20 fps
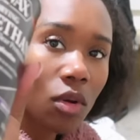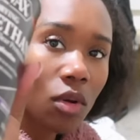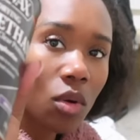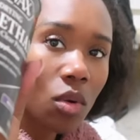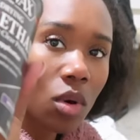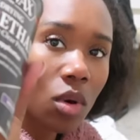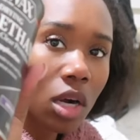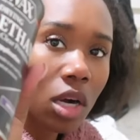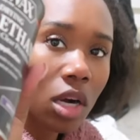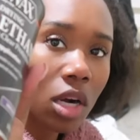
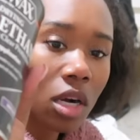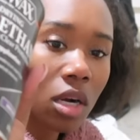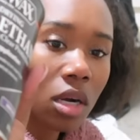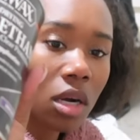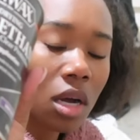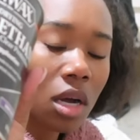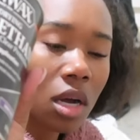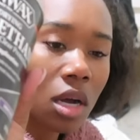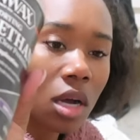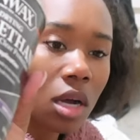
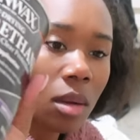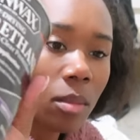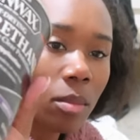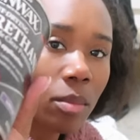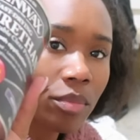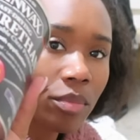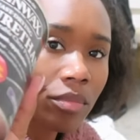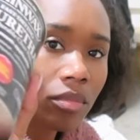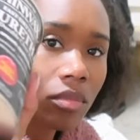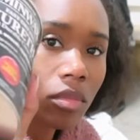for
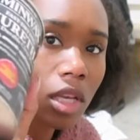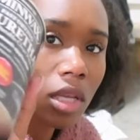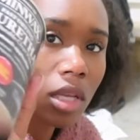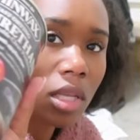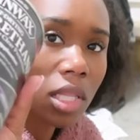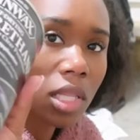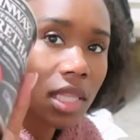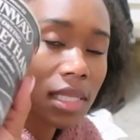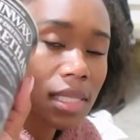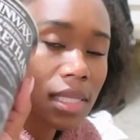um,
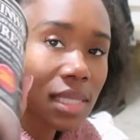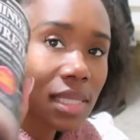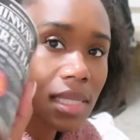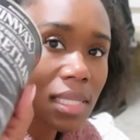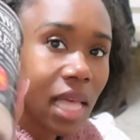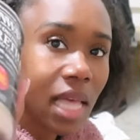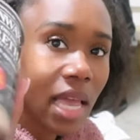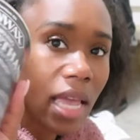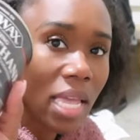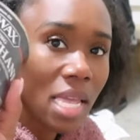the
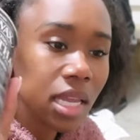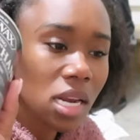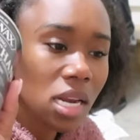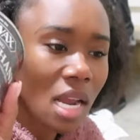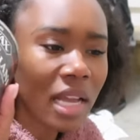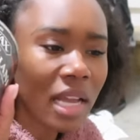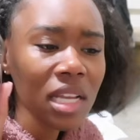stain.